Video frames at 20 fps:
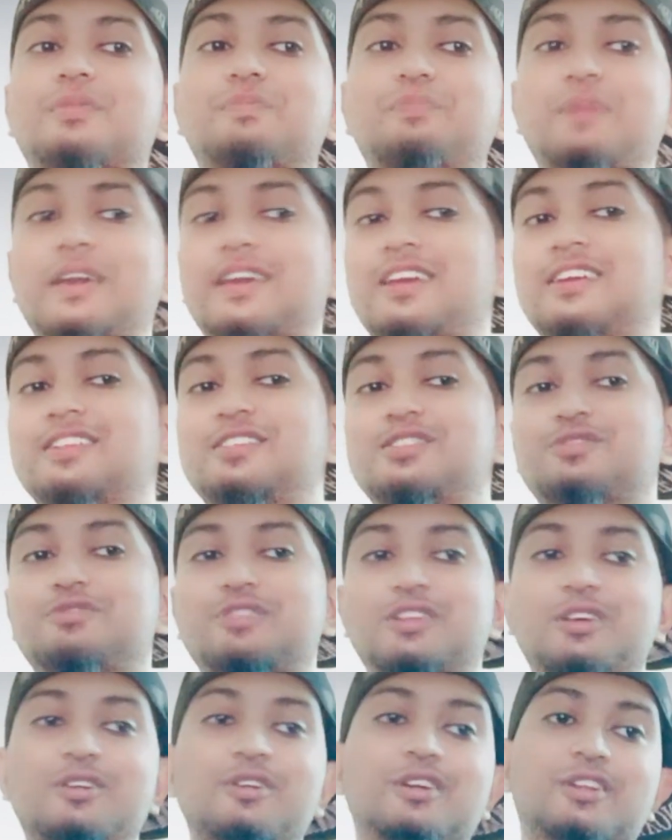Making this
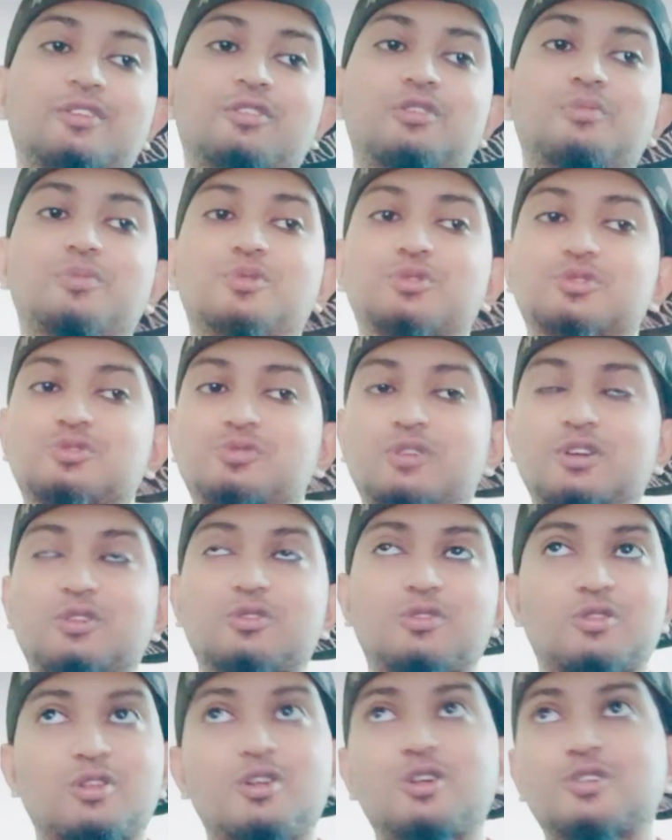video at almost 1
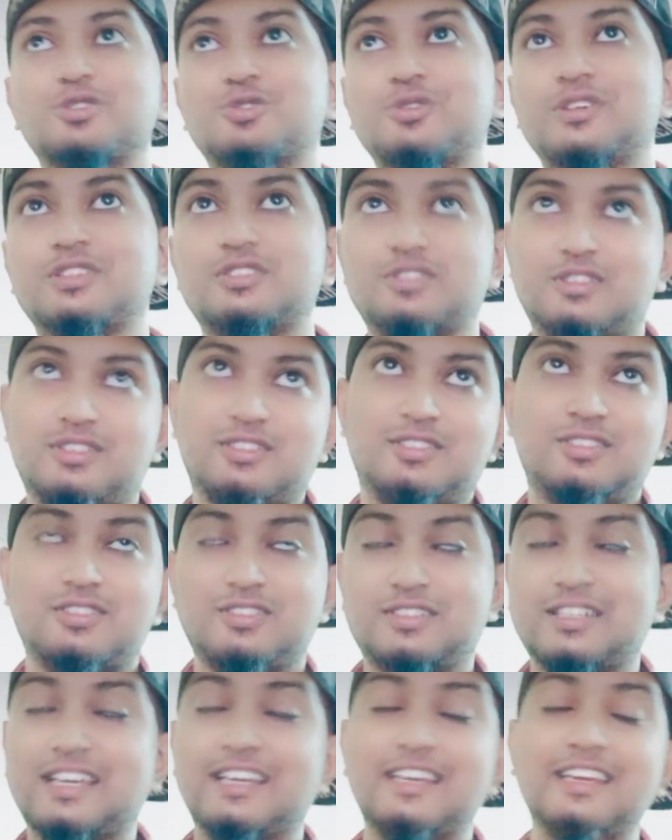o'clock, so it's
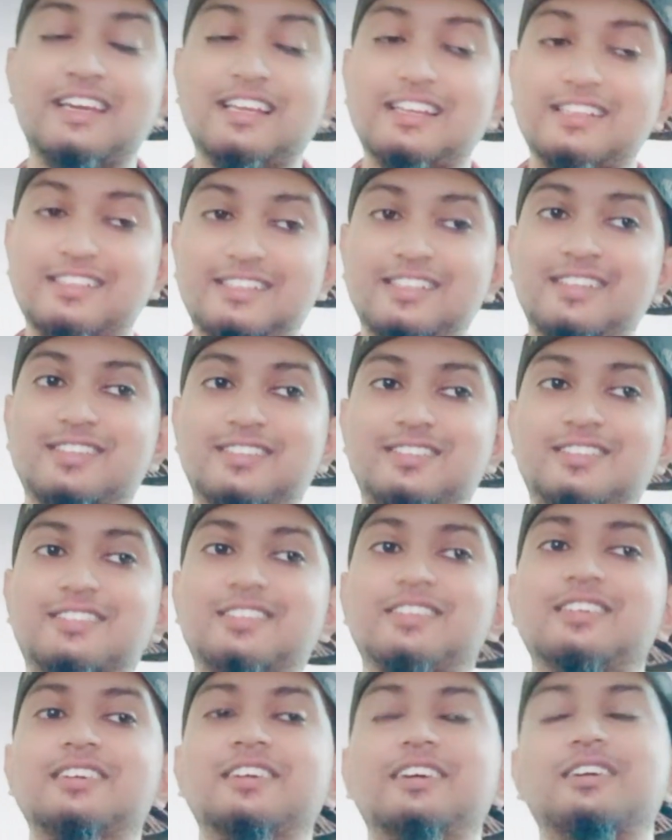technically 6th,